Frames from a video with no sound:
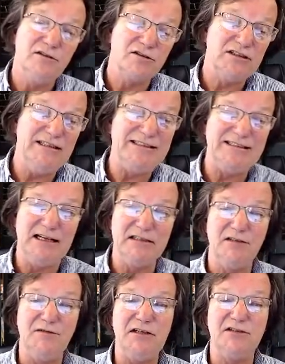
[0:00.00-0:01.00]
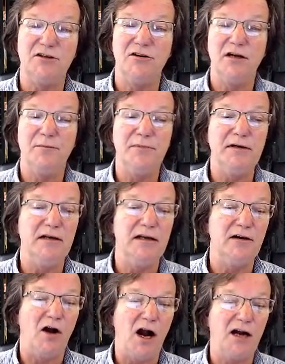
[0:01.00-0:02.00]
see sets of these turn up in,
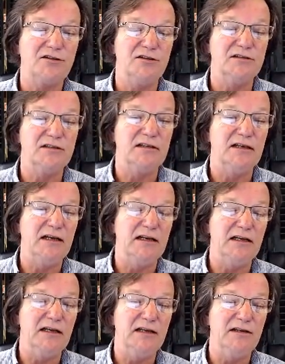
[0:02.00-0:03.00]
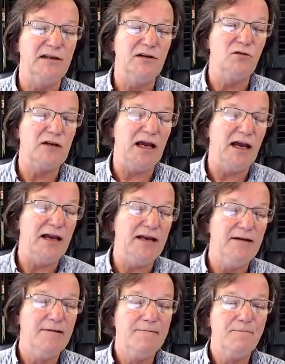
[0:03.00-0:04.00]
in auctions in, in, in the
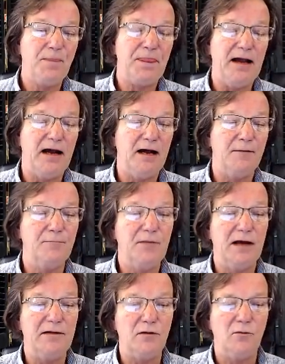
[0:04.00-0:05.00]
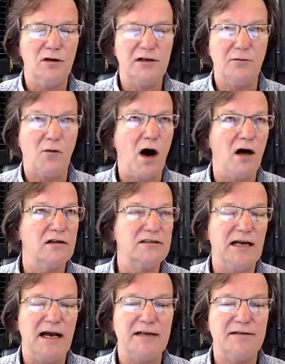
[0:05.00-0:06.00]
UK. Um, I think William
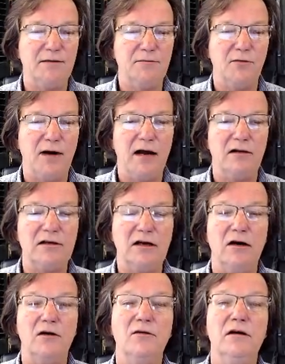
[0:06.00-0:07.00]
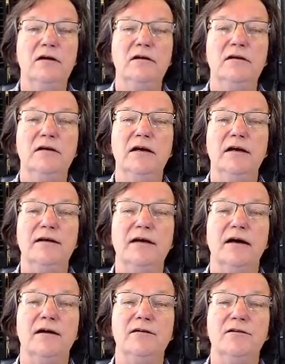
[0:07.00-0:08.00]
Wallace had them a while ago. And
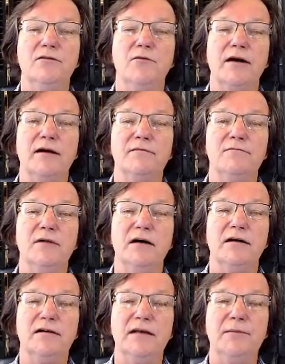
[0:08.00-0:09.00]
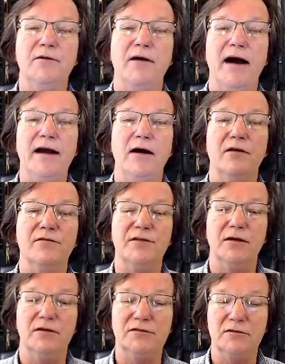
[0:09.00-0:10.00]
uh, you want to uh, keep your eye out for
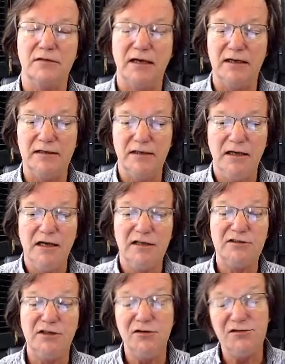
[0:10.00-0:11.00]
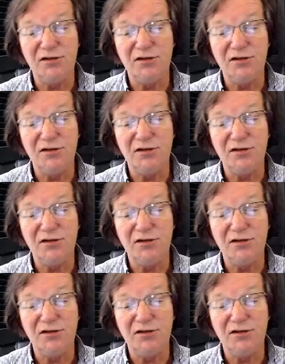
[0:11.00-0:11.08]
those, okay? Excuse the